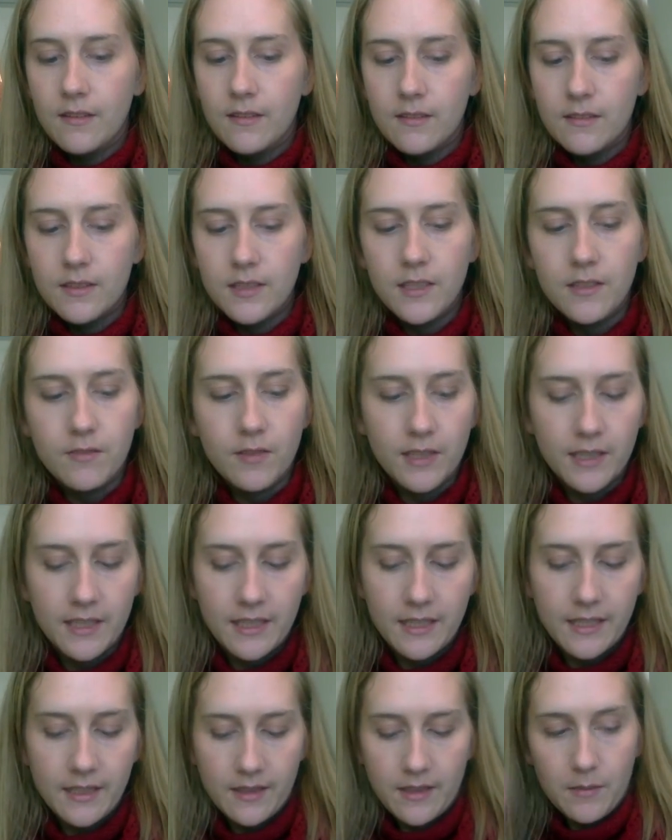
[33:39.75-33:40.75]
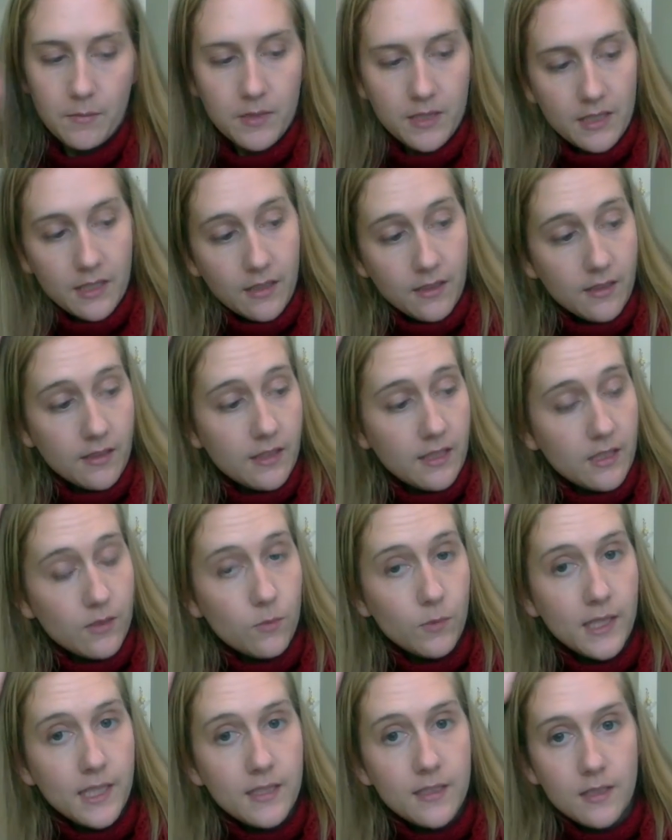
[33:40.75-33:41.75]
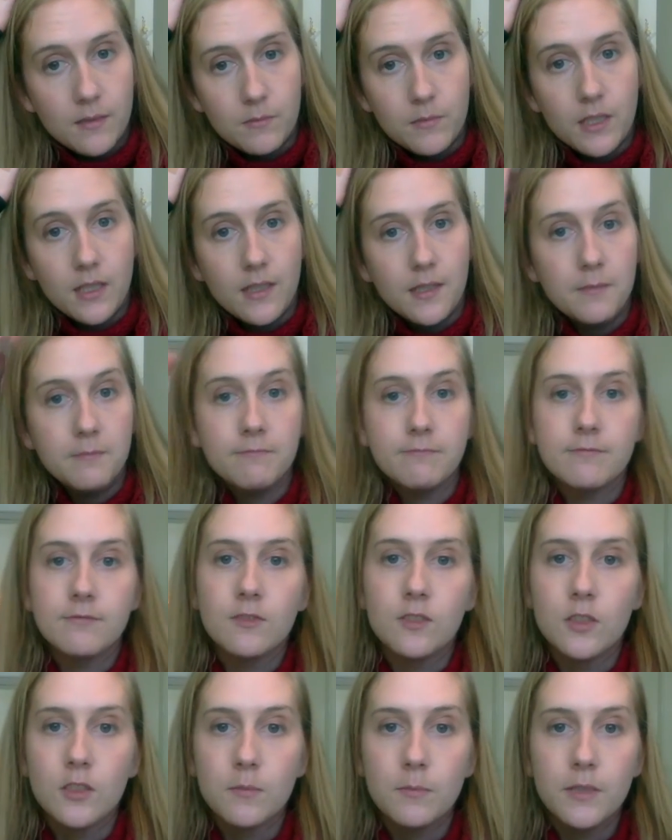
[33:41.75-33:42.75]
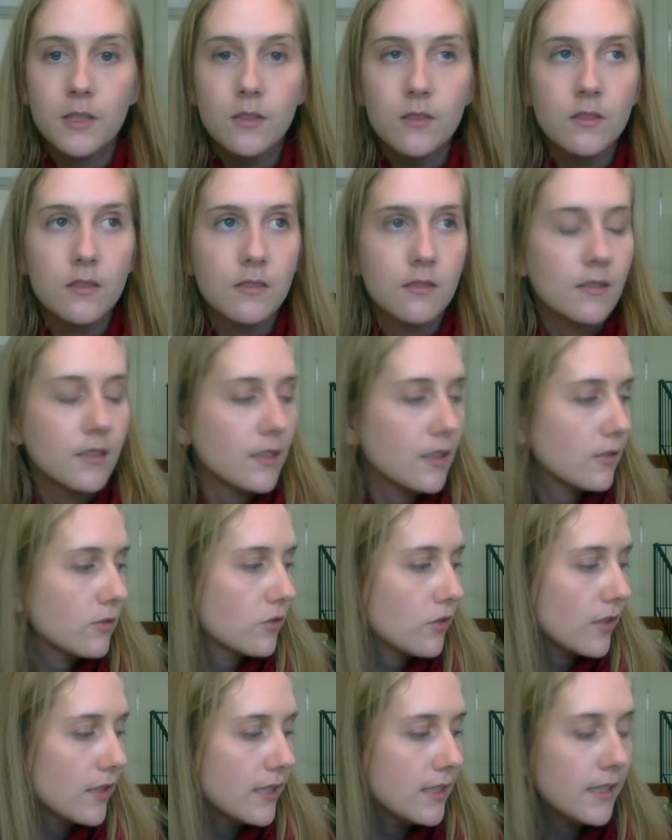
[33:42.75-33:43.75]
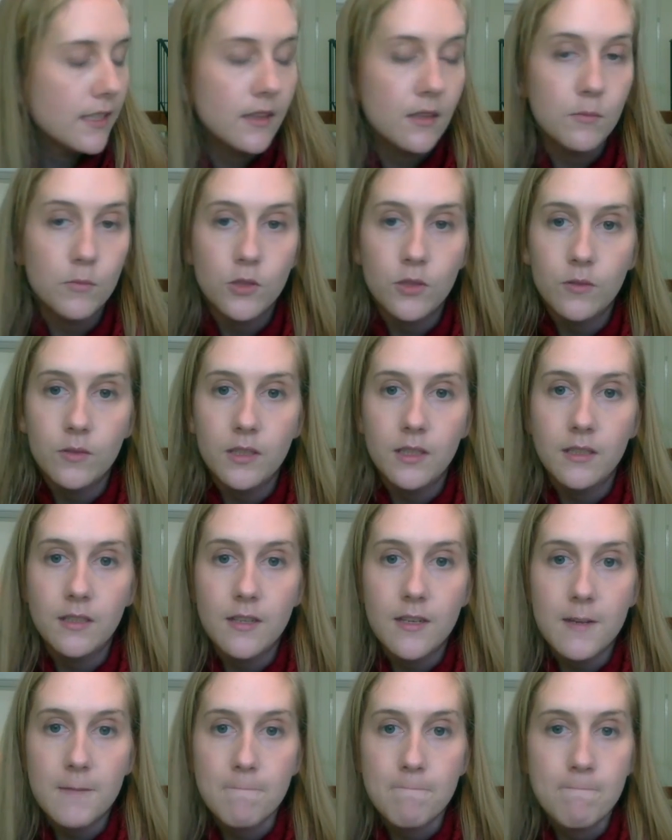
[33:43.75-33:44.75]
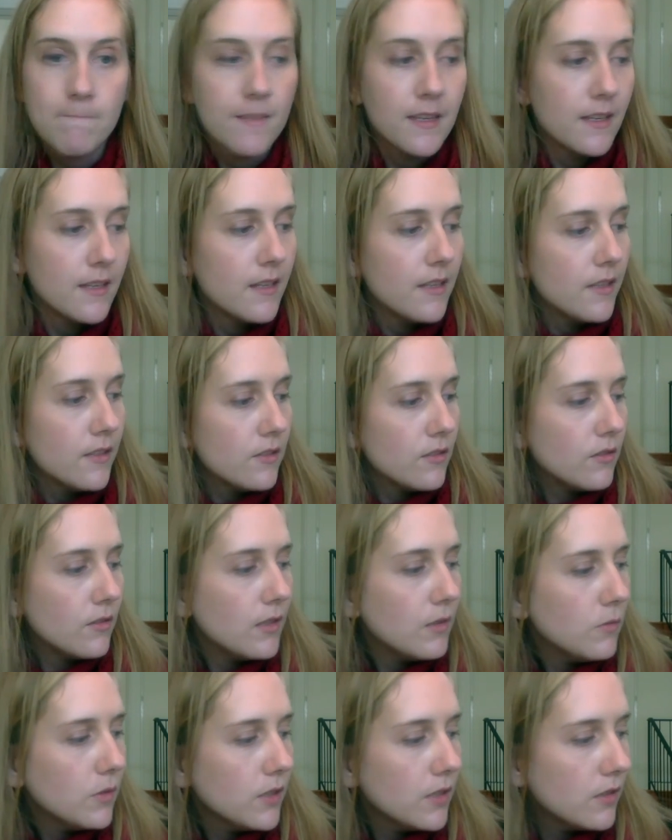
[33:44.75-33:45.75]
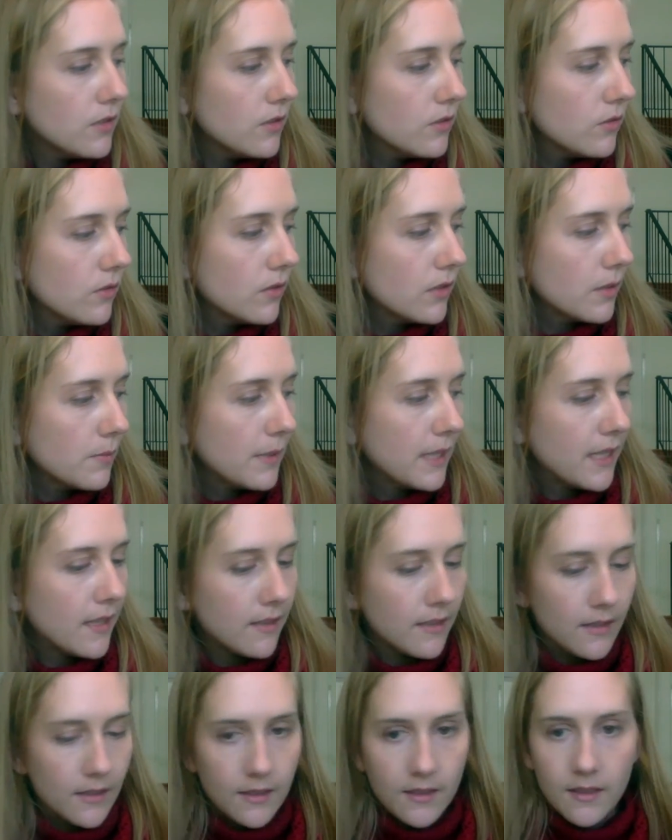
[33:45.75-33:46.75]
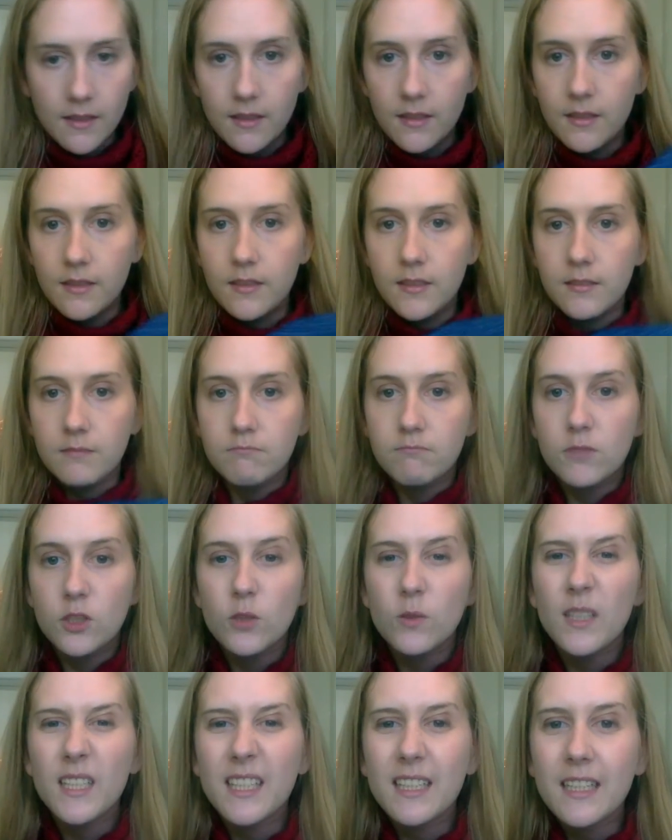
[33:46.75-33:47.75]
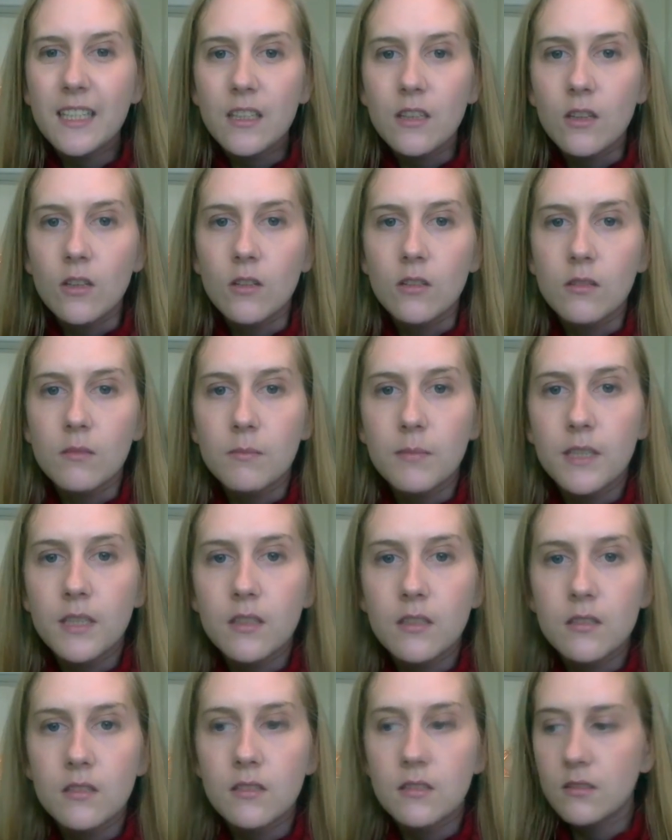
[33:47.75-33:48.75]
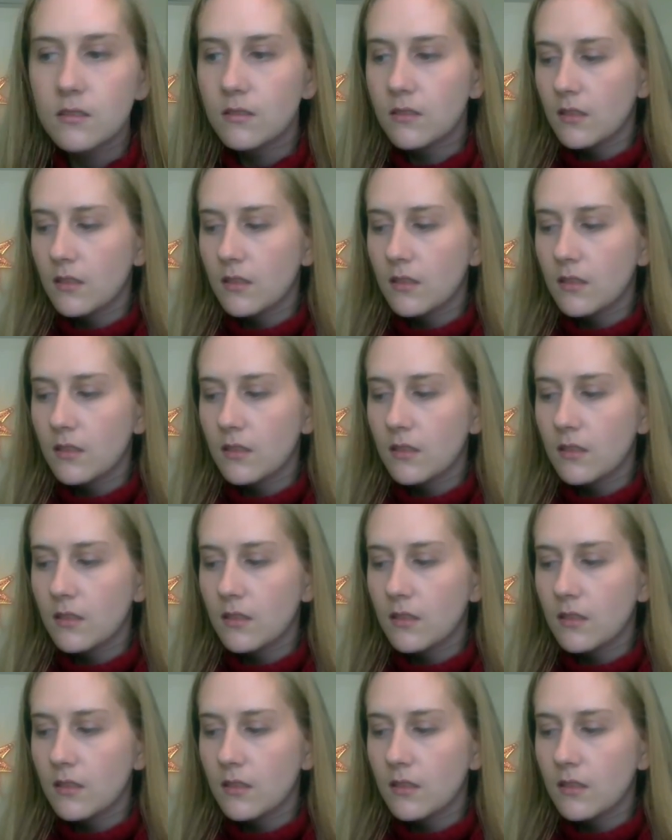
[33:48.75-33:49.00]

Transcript: see if I can get them started this week sometime, which would be good. I'll try and knit them two at a time. So I wanted to talk about doing a knit-along, because